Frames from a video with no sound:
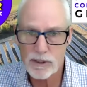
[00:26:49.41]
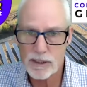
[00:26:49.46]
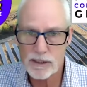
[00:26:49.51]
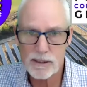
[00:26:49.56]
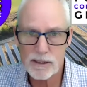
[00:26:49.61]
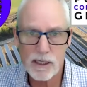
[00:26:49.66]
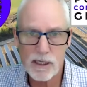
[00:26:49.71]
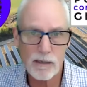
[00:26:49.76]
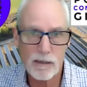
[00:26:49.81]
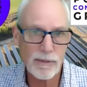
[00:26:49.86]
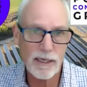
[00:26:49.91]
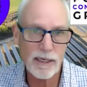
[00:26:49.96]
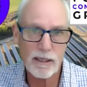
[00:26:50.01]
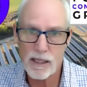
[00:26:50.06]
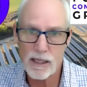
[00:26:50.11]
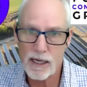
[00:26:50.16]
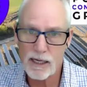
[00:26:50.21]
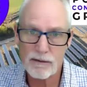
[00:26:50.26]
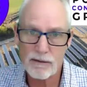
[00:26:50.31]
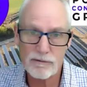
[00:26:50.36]
It's going to be a
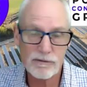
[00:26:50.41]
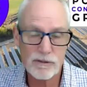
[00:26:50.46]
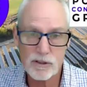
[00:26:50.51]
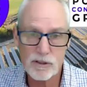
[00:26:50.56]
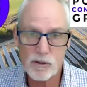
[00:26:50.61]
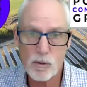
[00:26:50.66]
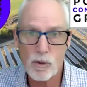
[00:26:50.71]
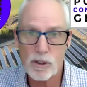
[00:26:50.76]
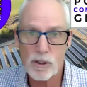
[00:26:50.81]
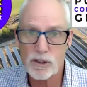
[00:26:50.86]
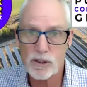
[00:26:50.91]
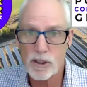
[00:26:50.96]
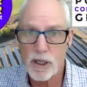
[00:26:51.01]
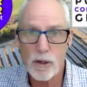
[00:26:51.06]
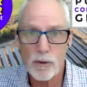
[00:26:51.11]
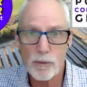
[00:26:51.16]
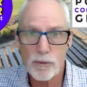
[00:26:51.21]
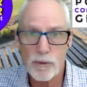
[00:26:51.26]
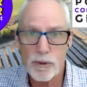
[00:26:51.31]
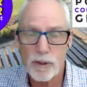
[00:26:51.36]
lot of storage
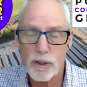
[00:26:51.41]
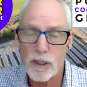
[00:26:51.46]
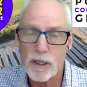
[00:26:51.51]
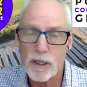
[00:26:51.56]
alone.